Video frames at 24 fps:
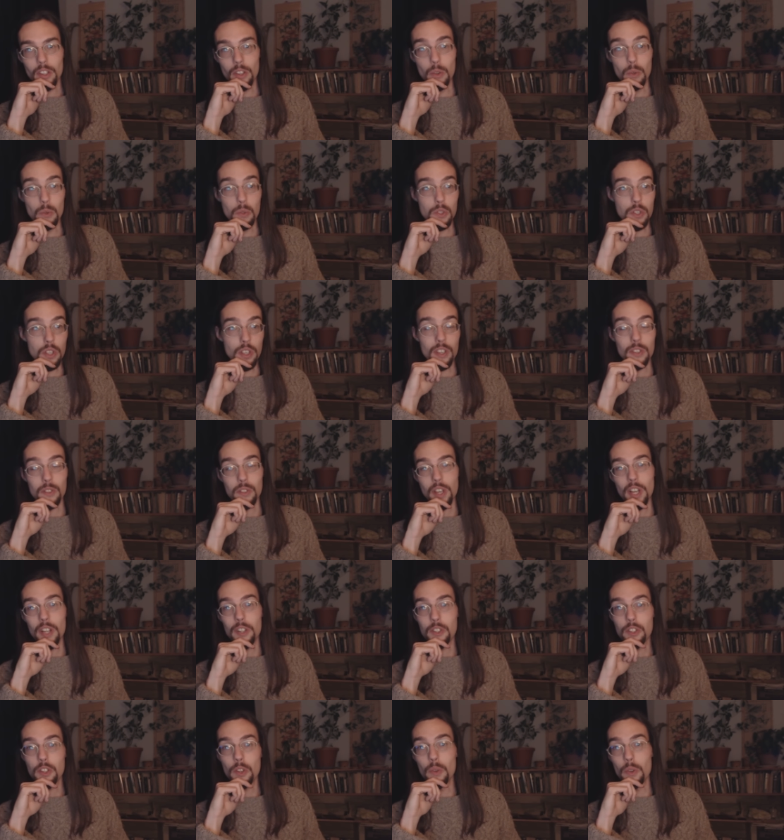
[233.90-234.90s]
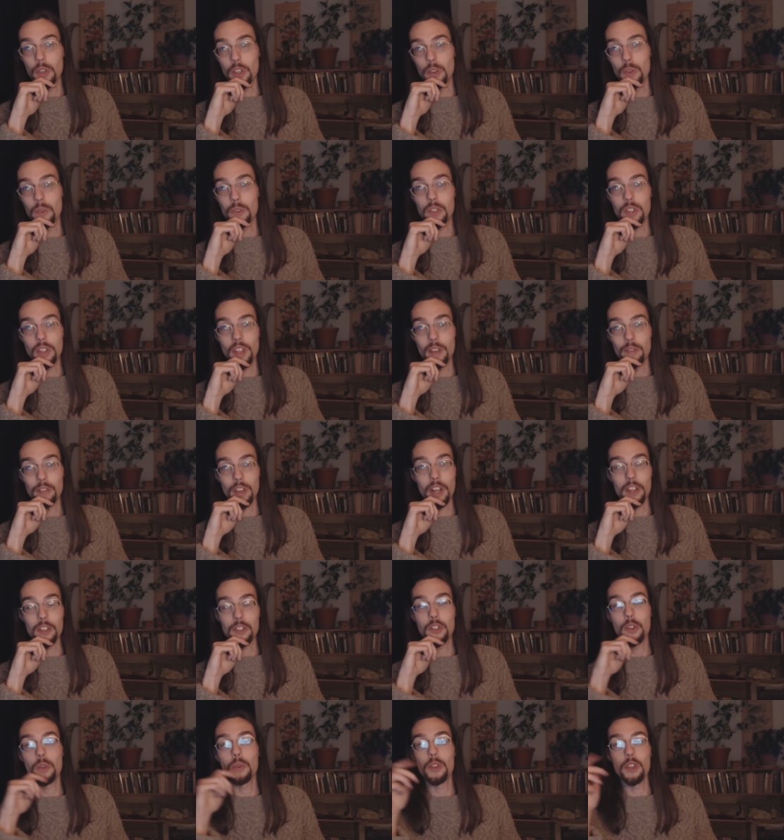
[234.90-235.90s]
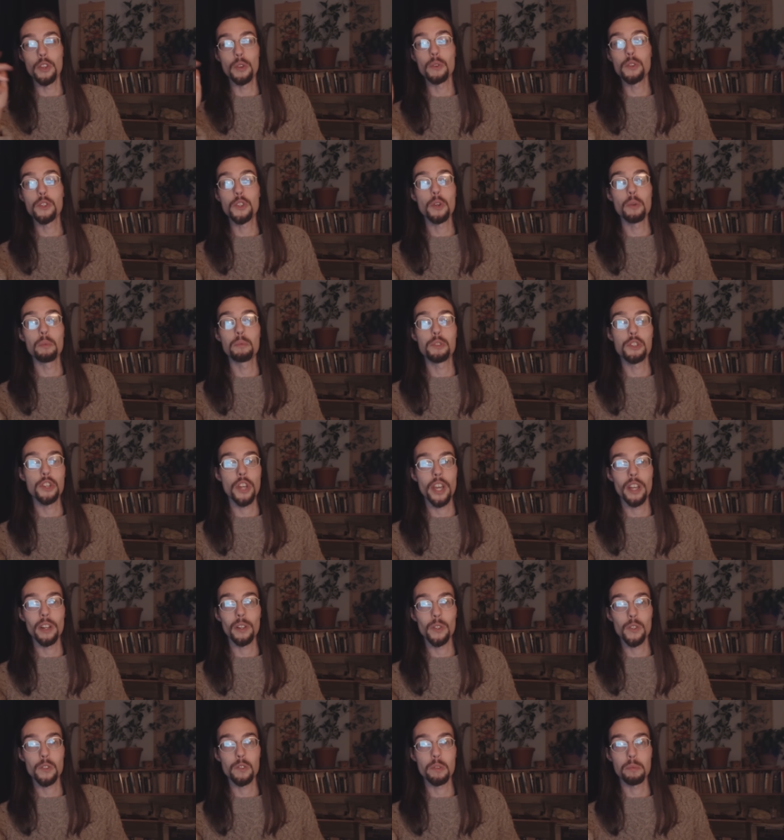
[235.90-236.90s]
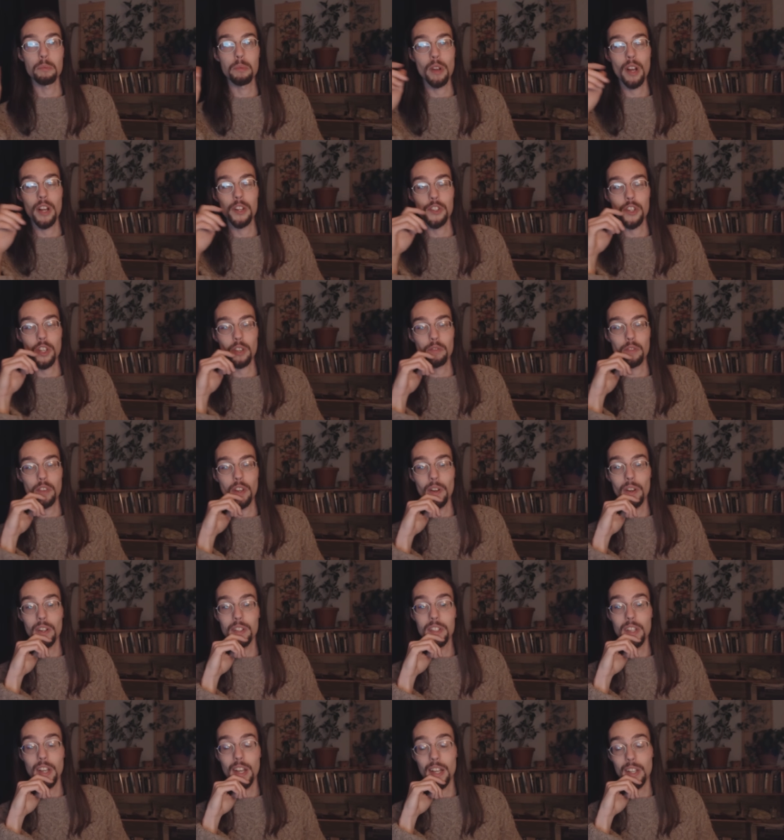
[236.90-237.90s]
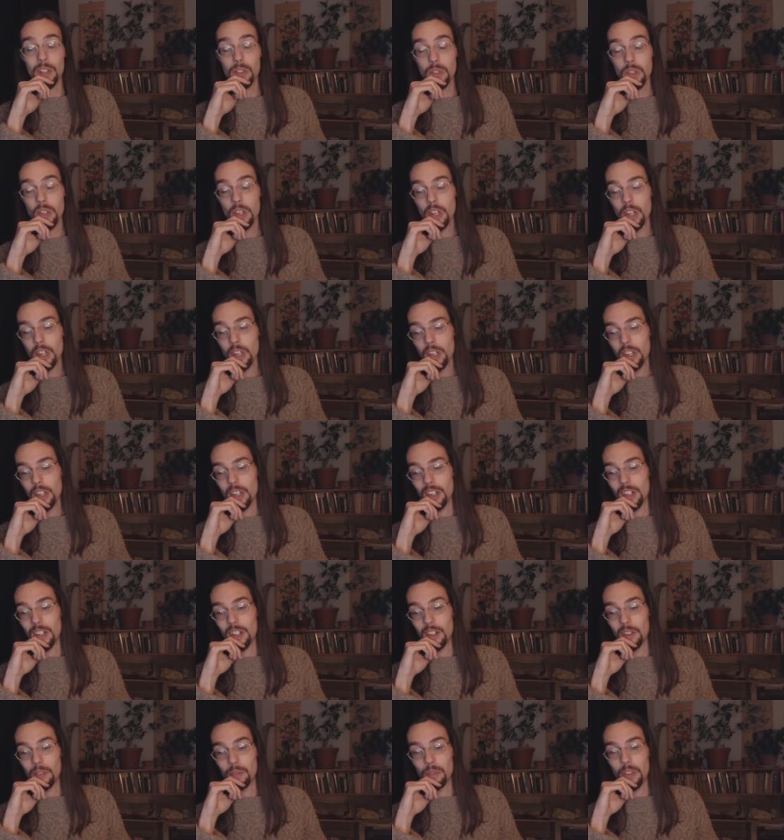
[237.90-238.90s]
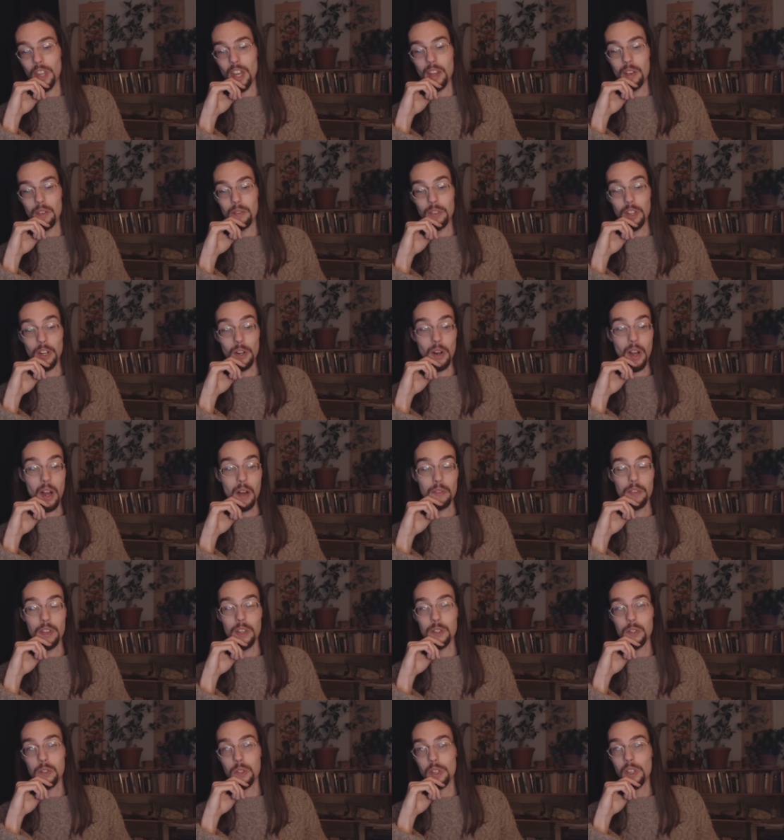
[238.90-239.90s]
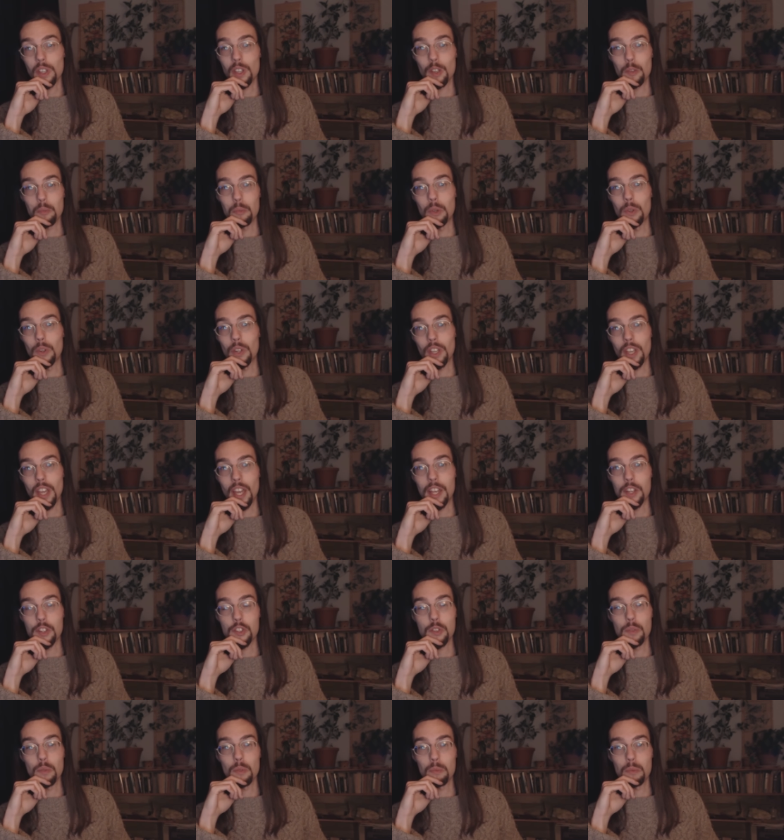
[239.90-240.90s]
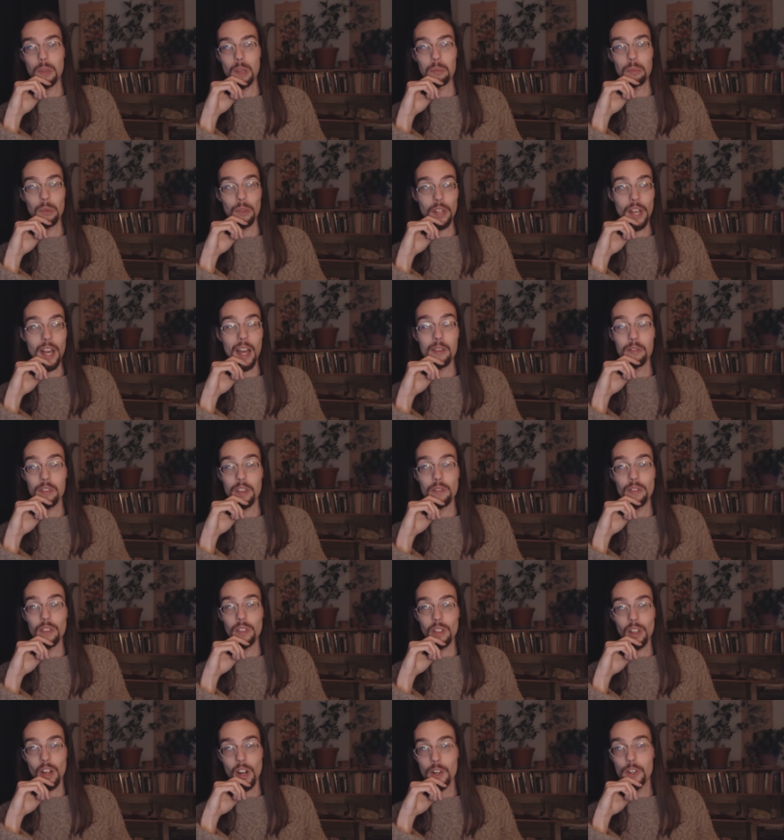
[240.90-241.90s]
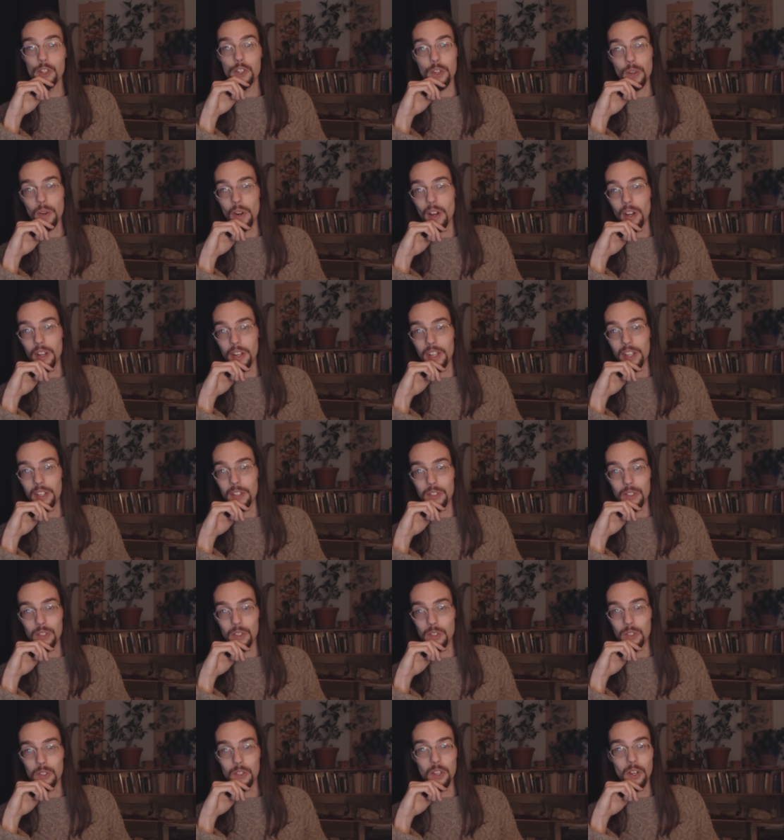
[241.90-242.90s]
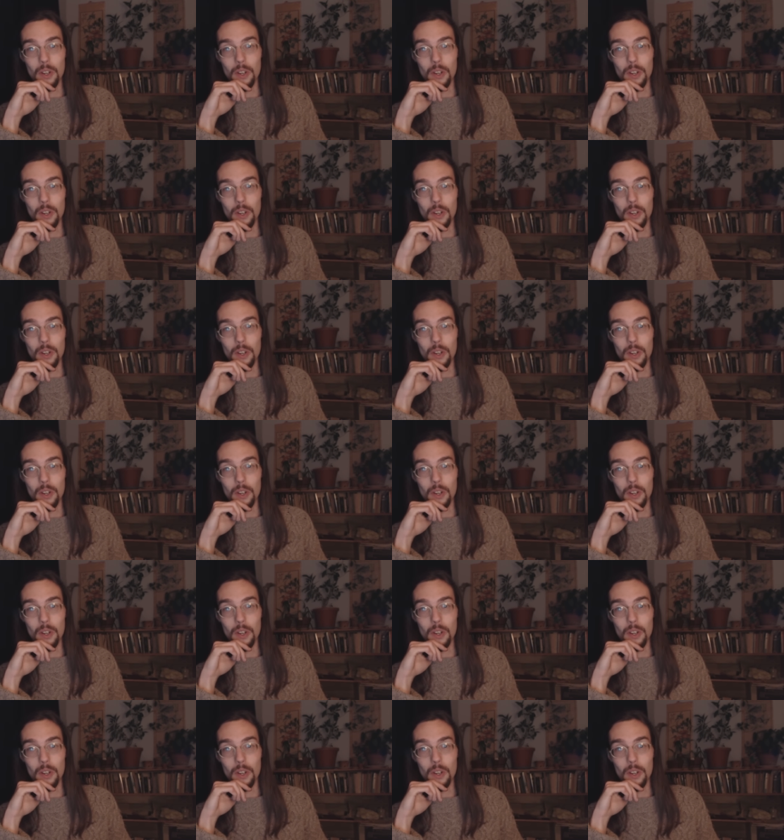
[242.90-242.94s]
use he's got two you they've got two YouTube channels for Project Veritas. Uh, they they're obviously in communication with people that have even larger audiences.